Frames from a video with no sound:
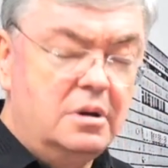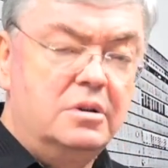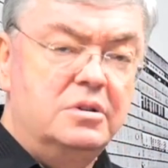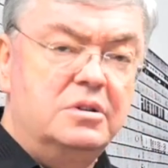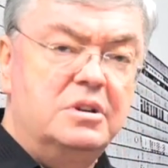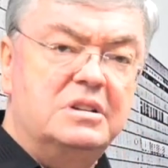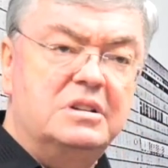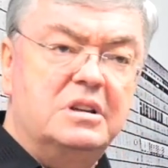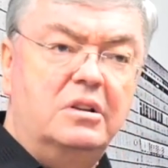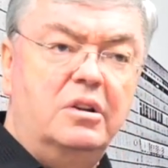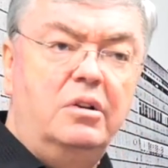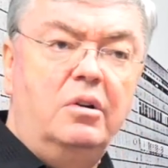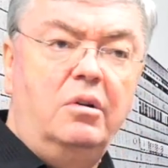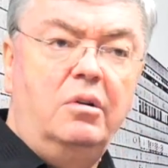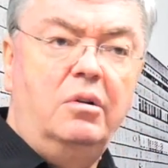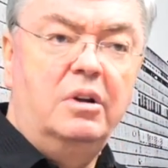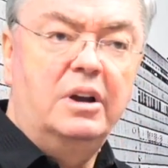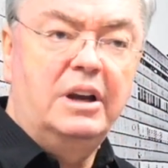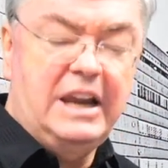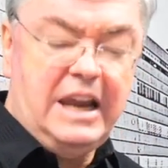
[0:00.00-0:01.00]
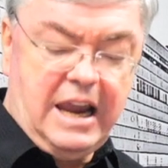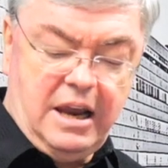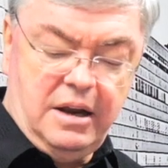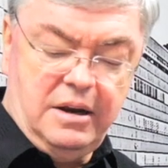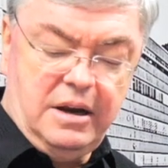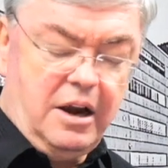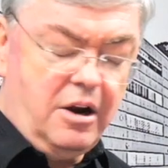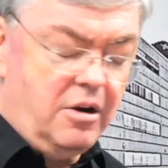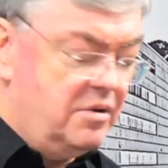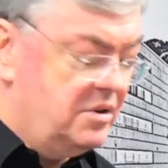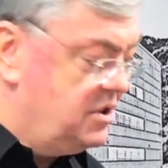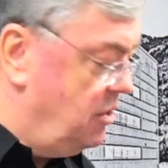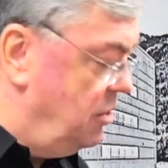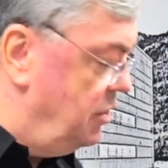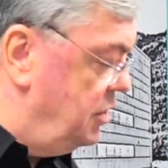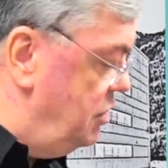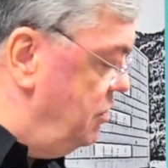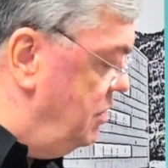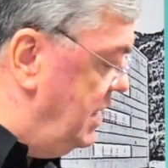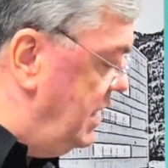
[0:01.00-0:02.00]
just a little canned air is
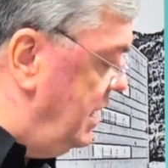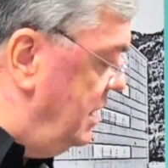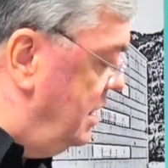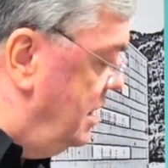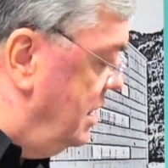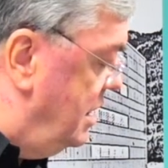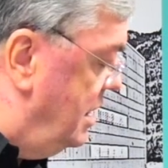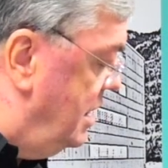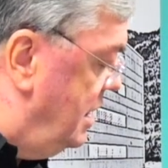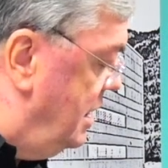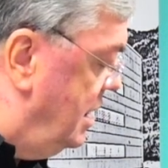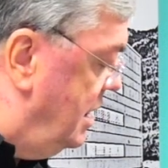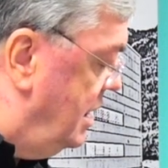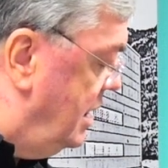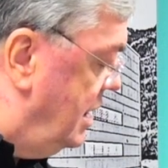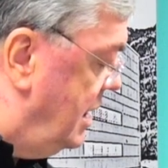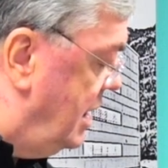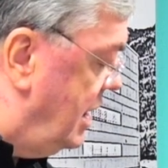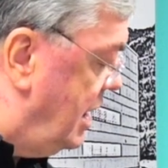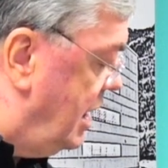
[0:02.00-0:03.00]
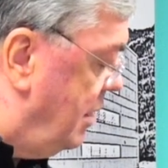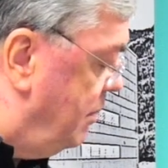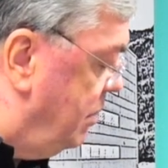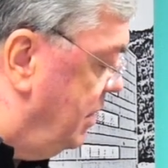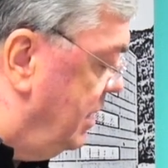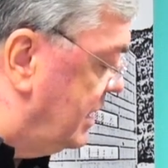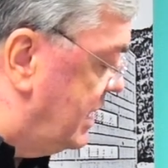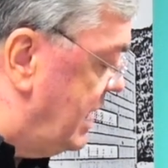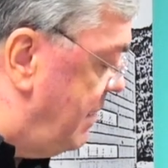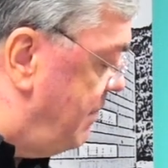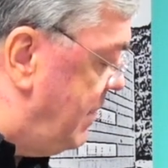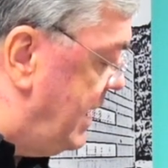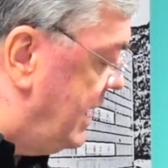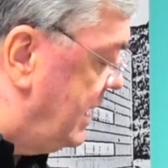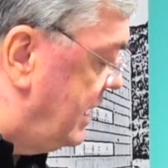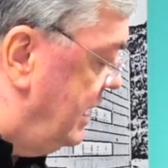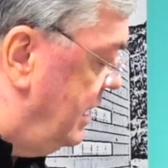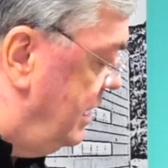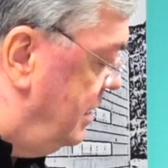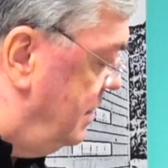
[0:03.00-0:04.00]
all you need. I'll plug that
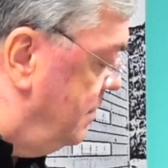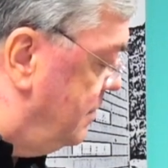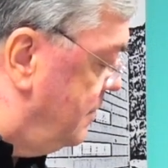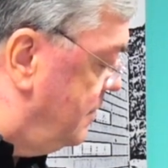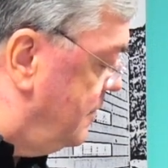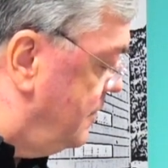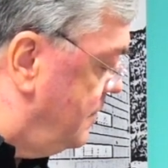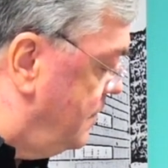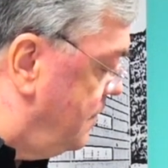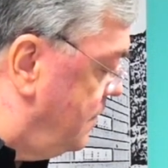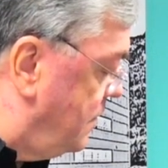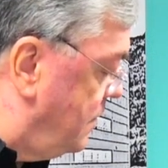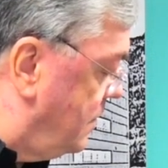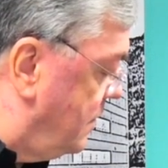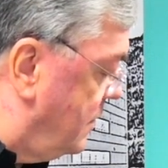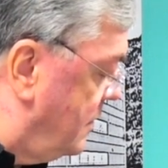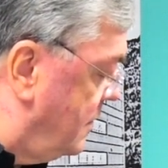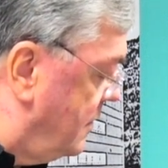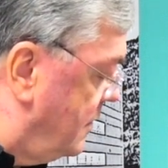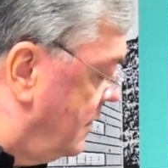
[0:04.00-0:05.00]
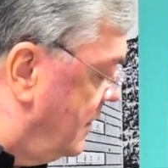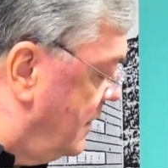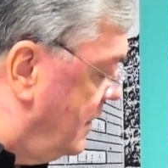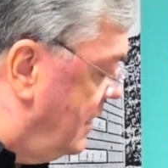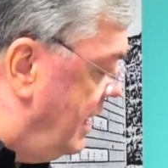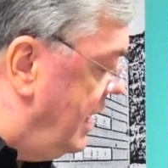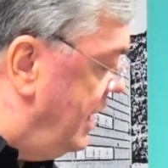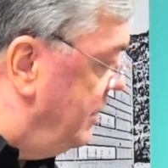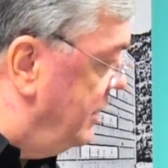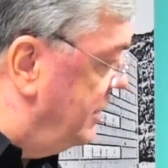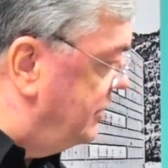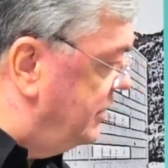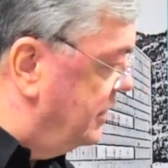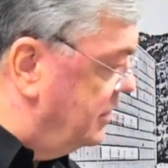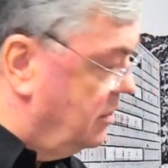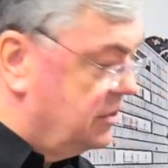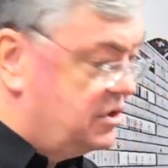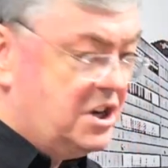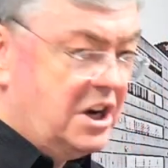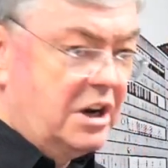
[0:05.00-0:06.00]
back in, and the
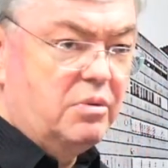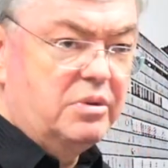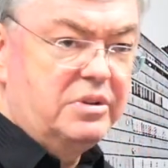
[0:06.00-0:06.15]
signal chain will